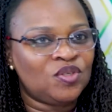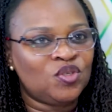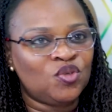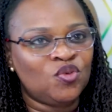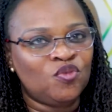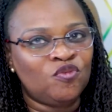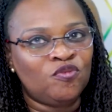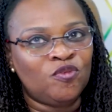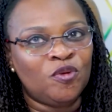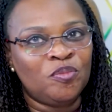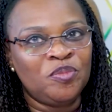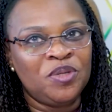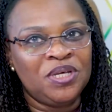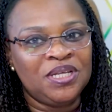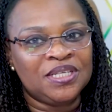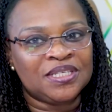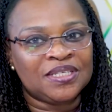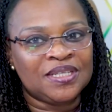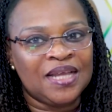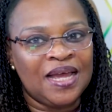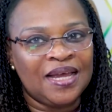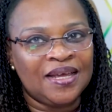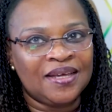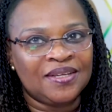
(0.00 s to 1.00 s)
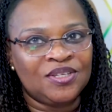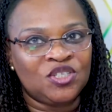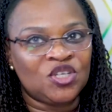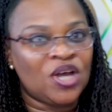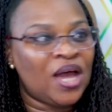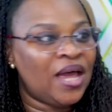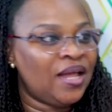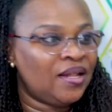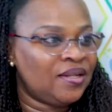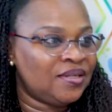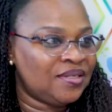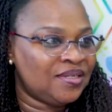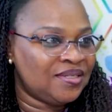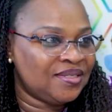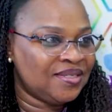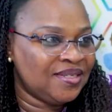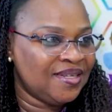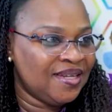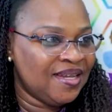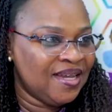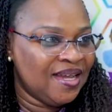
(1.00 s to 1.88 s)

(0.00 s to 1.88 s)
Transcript: So for me, it's like a child